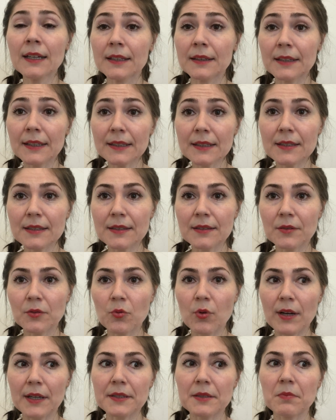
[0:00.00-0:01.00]
This
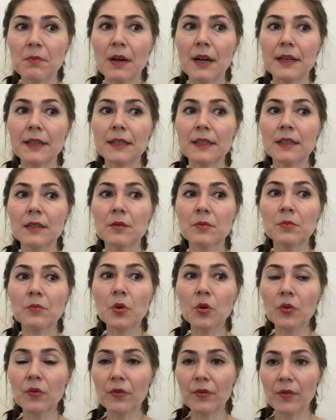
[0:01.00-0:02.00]
was my
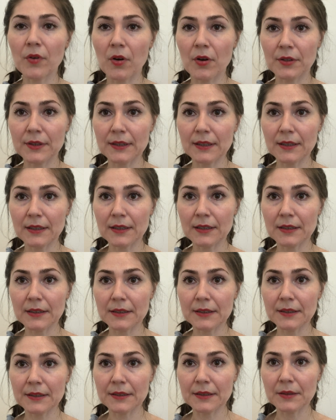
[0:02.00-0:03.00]
move on
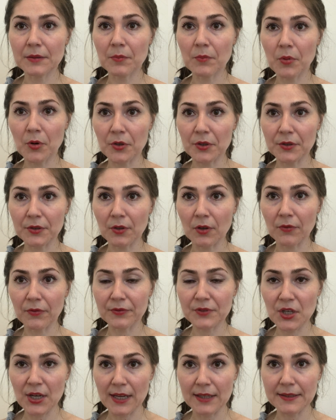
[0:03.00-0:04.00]
the board
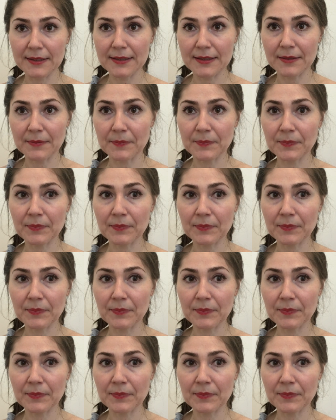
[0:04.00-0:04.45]
of chess.